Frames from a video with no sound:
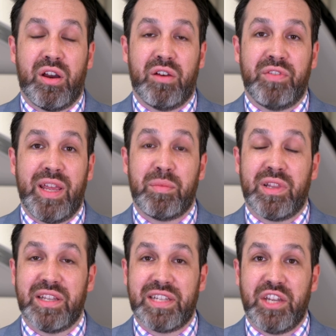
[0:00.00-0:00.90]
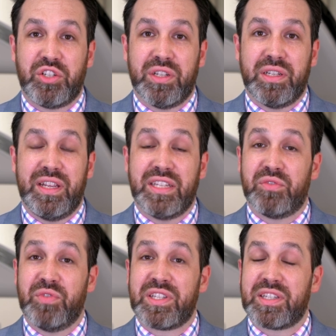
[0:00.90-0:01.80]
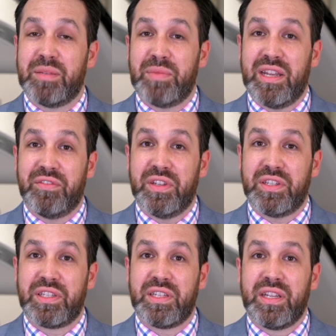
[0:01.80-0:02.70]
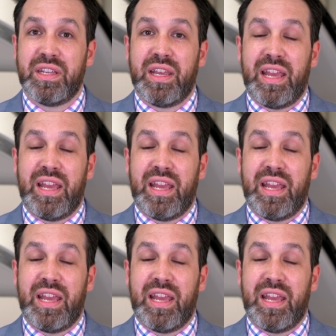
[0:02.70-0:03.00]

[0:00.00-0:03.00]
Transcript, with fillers: of embolisation, its risks and benefits,